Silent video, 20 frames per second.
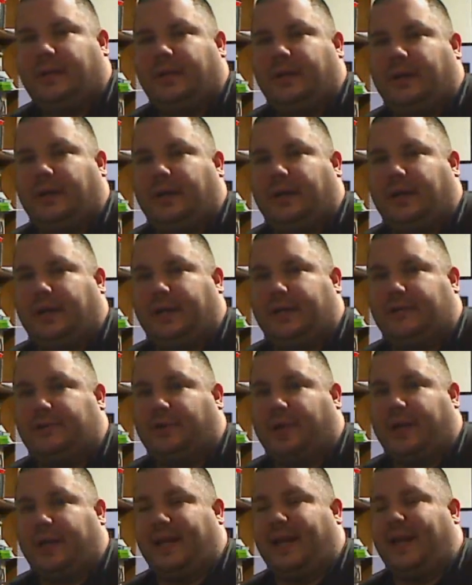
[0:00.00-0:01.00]
I
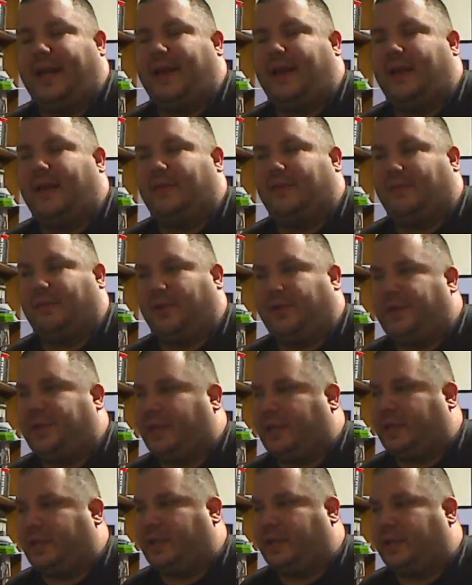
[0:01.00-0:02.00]
tried
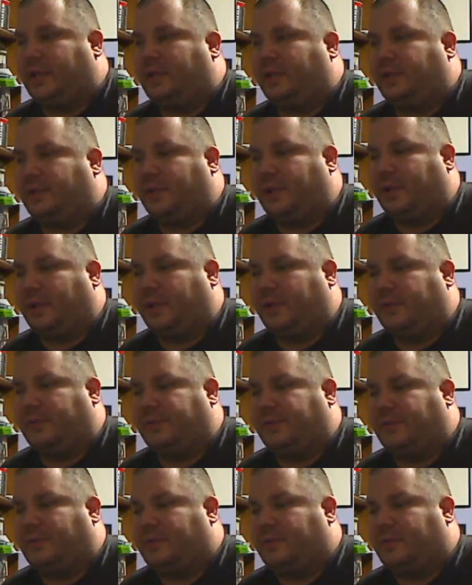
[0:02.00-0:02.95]
everything that I could think of.